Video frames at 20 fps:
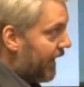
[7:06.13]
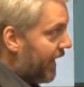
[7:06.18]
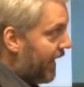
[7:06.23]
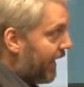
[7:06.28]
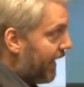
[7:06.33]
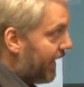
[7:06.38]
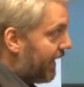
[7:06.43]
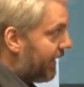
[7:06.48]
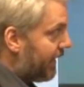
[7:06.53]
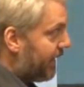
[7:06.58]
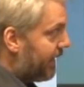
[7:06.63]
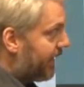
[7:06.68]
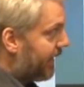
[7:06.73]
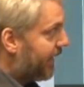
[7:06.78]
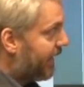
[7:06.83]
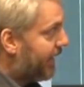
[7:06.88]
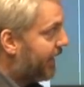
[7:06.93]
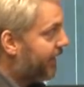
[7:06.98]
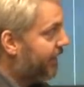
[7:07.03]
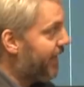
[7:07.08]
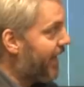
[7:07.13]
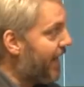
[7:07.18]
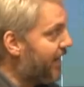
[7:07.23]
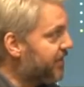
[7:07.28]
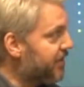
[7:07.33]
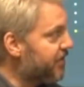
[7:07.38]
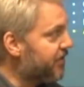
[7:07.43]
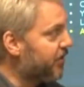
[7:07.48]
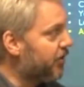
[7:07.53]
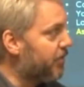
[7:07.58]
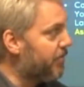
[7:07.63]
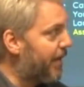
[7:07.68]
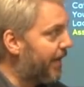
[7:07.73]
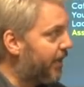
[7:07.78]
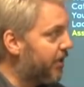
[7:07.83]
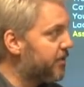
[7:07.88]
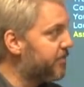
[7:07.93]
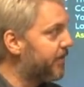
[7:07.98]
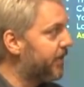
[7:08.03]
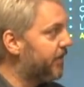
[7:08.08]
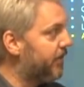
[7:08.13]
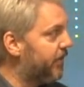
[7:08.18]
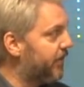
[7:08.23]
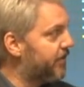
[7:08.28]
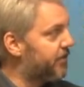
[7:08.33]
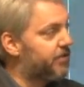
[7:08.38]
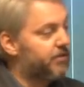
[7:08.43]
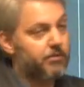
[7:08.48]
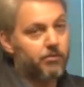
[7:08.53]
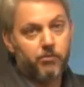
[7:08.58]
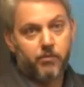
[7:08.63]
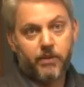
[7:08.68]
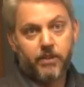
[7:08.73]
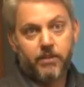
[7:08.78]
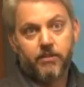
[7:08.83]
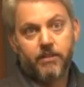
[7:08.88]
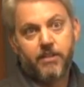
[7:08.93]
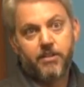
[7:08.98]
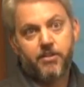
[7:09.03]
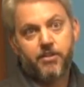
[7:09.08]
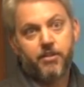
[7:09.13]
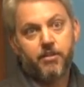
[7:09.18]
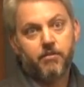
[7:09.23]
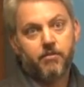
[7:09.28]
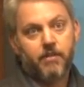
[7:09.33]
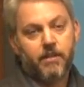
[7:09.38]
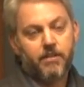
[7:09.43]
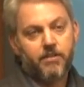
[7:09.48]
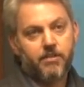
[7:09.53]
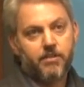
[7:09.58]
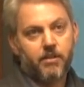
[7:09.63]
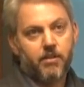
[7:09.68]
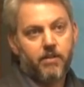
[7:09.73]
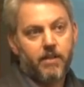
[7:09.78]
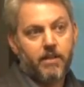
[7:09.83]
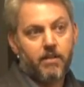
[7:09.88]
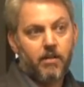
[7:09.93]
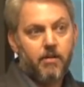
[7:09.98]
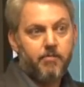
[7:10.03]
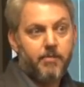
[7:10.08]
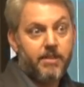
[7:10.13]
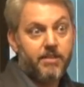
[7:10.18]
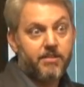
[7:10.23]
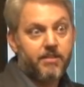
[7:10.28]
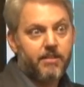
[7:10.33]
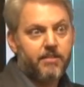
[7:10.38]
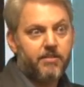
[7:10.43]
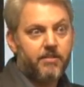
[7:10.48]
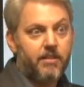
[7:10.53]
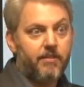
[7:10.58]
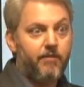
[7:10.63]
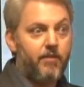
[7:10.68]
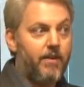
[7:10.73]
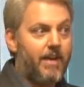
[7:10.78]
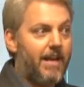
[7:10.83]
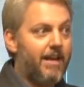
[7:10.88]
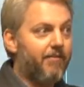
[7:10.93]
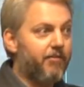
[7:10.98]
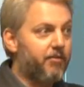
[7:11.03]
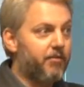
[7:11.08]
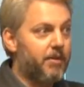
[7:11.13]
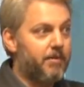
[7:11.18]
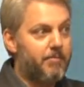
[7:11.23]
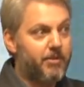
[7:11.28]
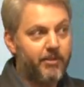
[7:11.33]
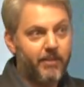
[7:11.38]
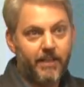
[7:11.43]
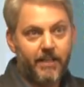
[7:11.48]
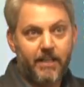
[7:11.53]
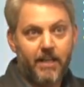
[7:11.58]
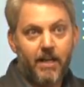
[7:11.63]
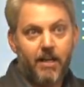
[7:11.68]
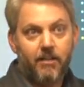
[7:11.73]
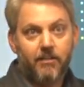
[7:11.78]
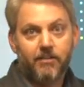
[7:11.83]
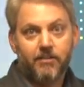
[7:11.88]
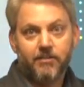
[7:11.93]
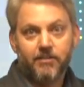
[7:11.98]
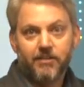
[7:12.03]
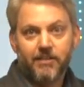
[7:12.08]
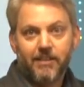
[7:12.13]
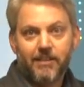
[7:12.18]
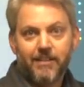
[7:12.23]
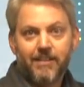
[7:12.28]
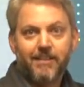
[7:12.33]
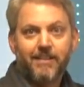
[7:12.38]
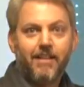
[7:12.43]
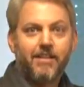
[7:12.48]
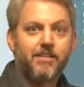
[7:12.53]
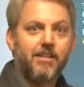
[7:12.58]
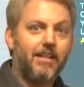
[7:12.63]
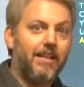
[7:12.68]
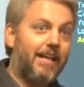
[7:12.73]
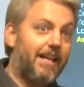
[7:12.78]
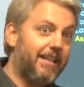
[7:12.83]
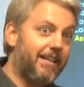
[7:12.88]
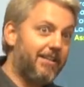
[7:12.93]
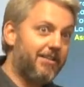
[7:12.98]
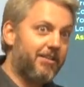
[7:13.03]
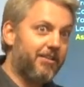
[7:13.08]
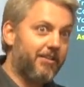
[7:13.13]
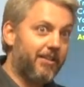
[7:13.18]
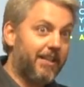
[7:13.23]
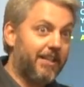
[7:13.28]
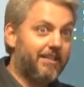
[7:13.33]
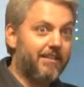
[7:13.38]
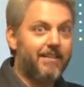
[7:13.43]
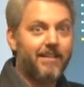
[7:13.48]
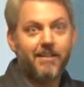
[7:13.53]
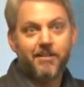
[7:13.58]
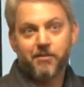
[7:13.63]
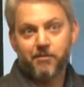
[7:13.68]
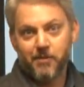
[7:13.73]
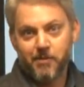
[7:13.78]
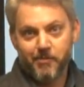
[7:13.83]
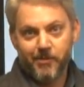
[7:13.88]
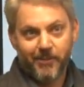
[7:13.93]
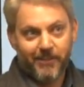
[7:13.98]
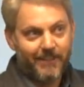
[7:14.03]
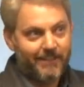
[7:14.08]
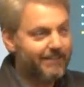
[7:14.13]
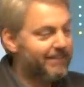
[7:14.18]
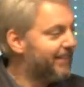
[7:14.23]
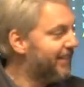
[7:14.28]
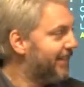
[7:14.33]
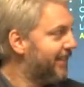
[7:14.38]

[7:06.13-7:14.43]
and uh, the assets under management is the real issue. And so in our business, if you have $3 billion, it's a lot easier to get the next $3 billion.